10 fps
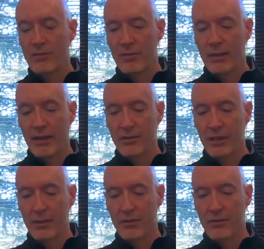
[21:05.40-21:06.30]
suggest
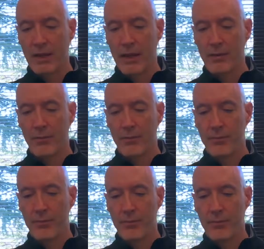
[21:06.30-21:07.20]
is that
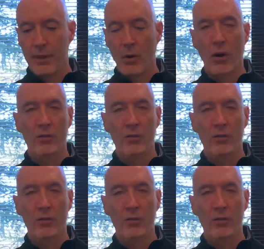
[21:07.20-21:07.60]
there are